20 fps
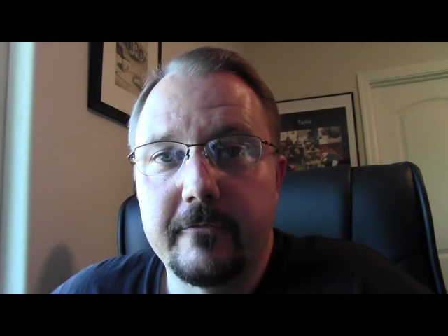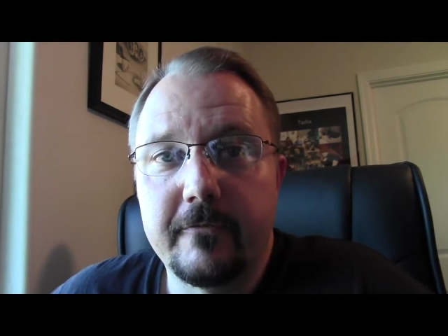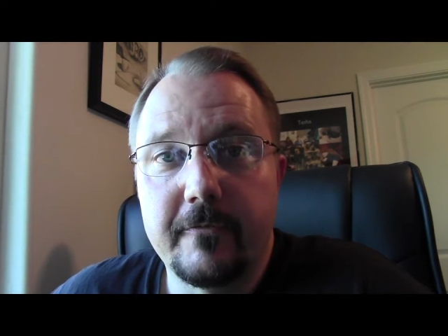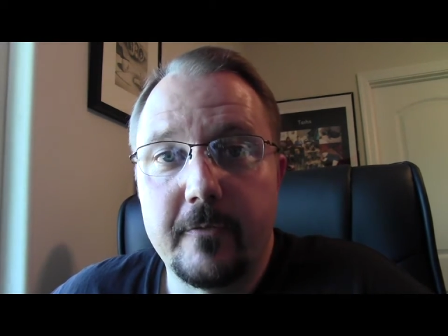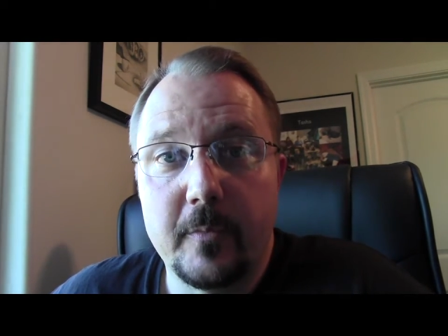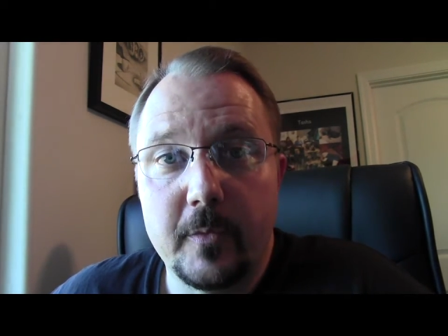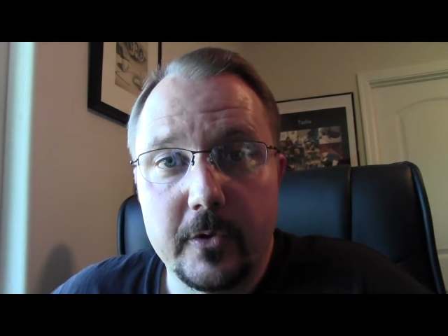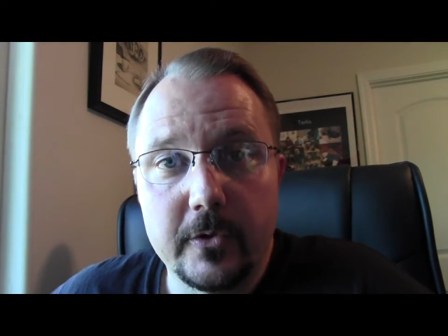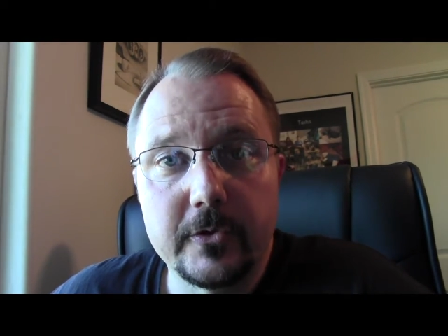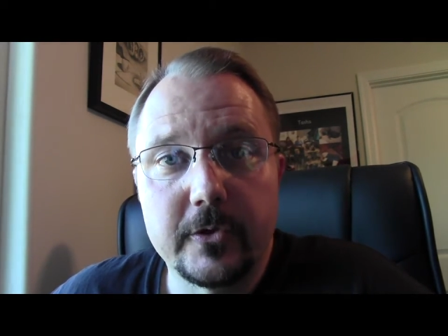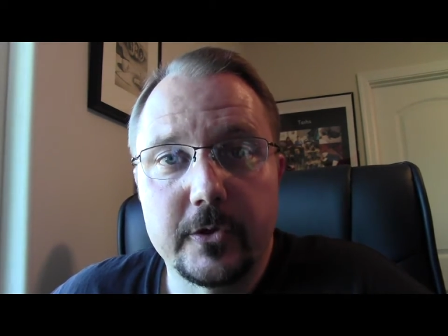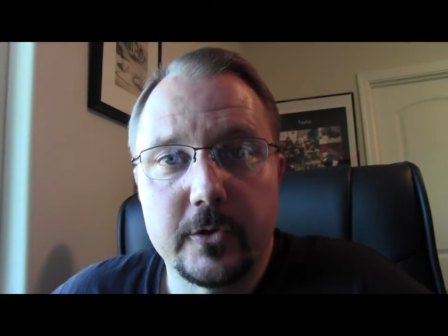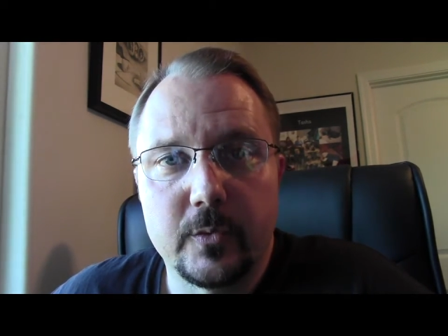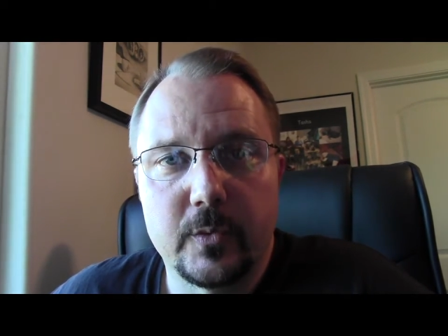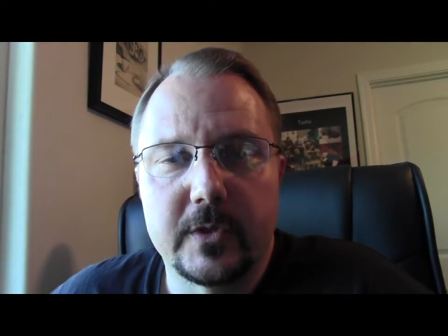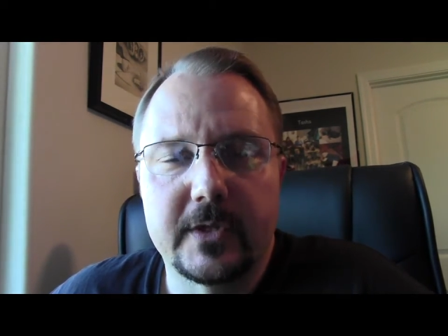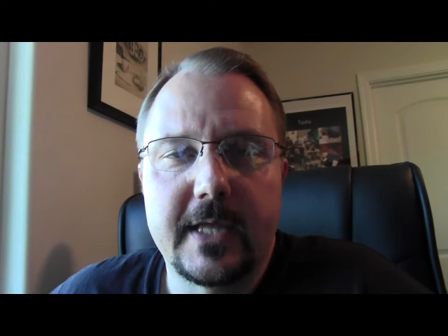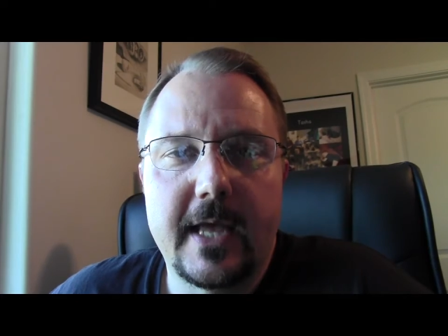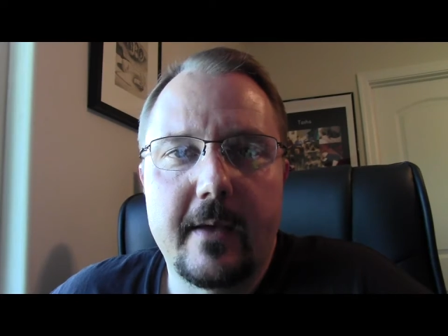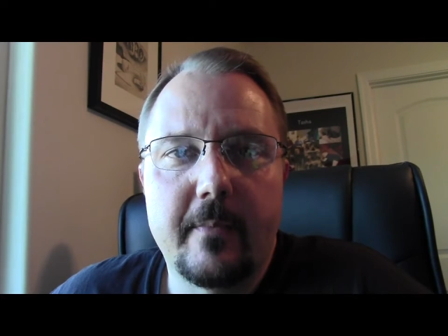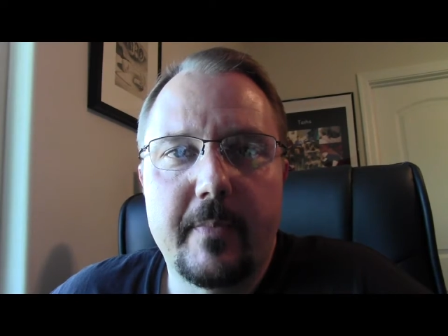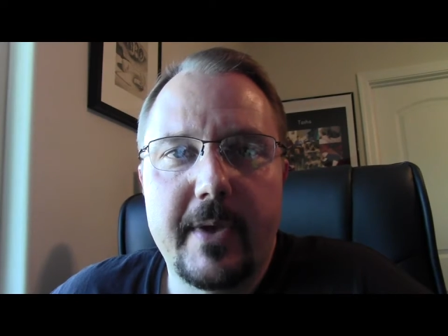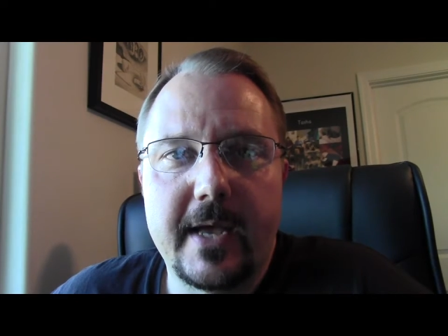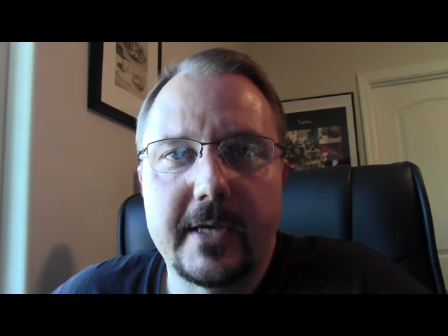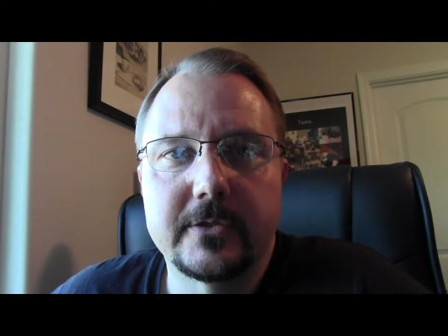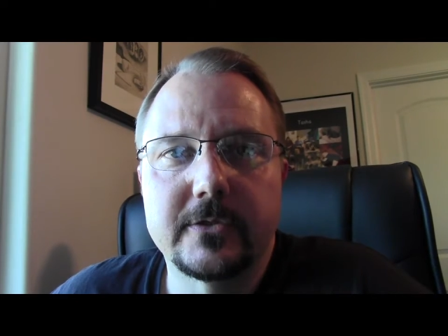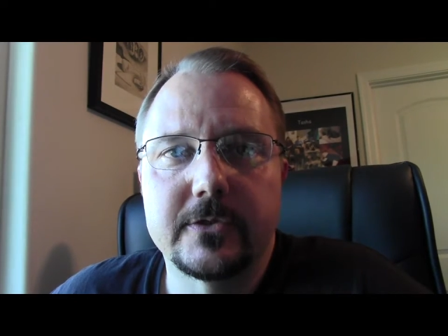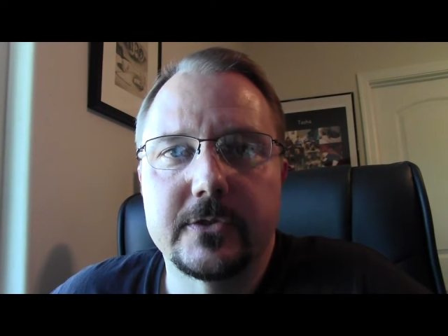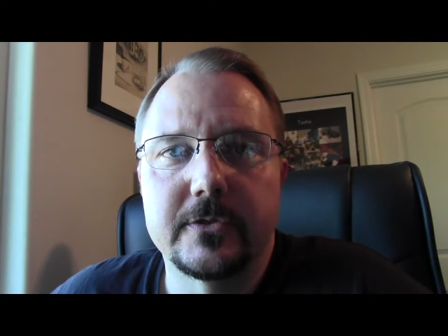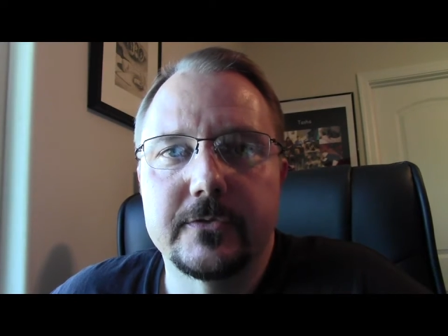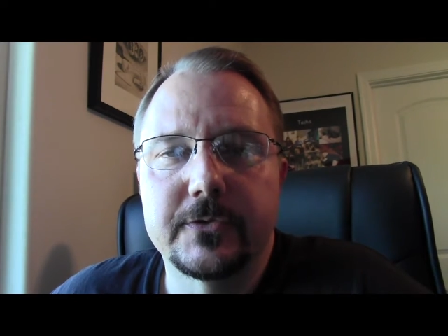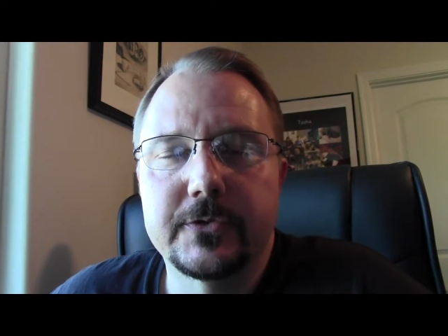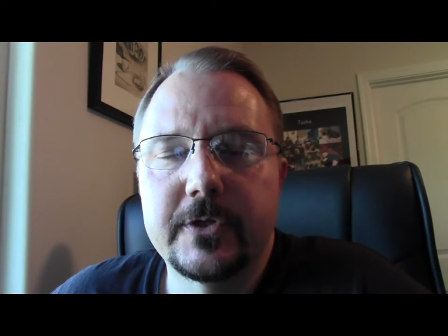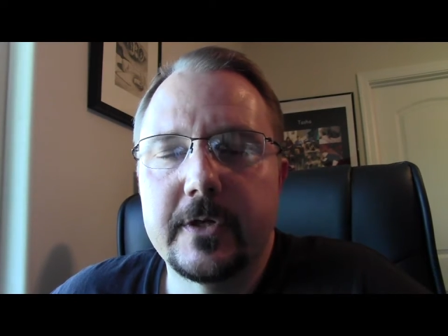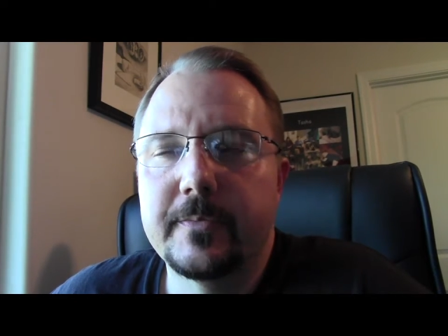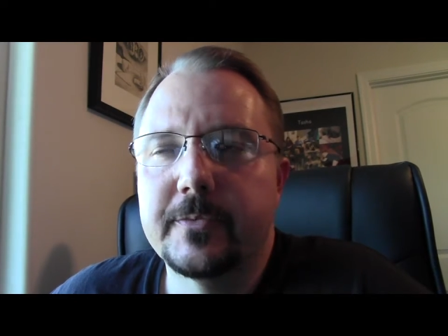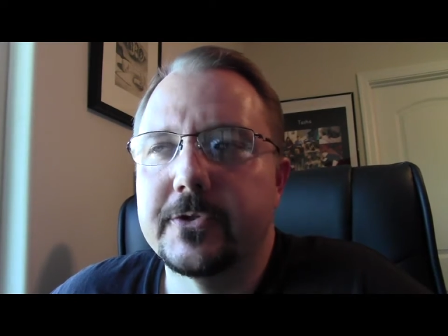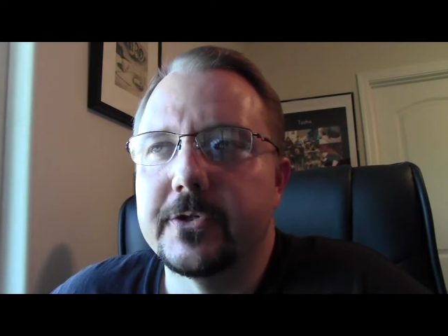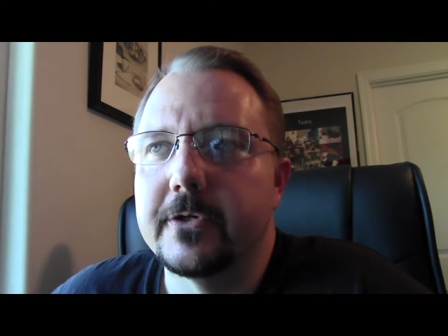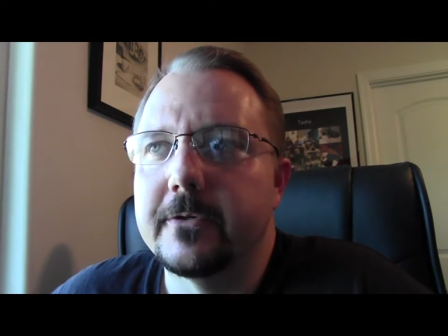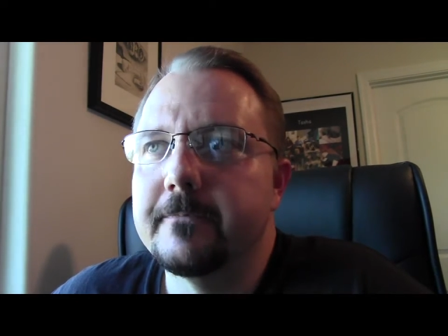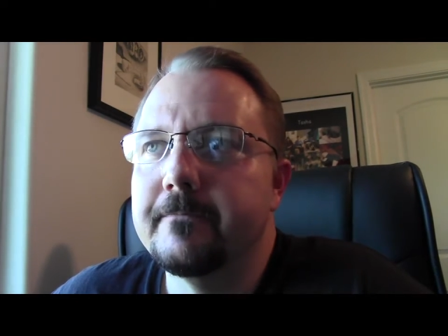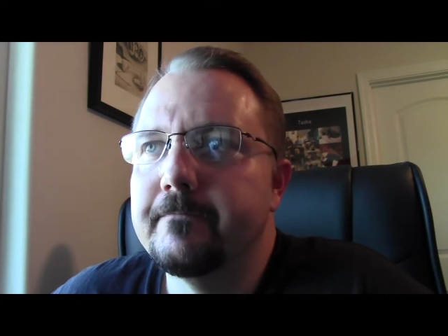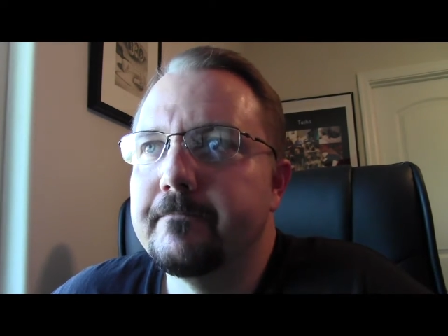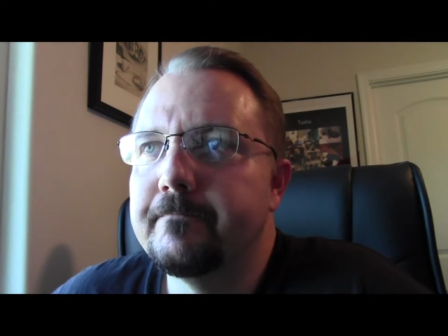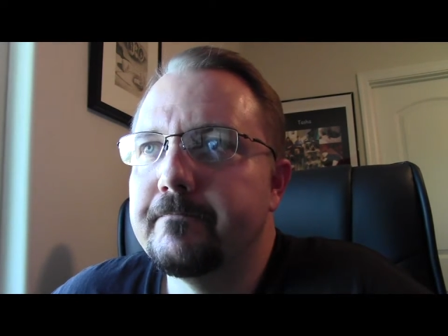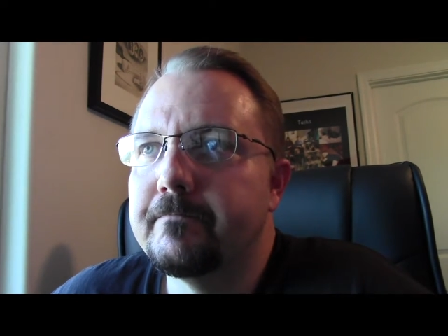familiar with that passage of Scripture.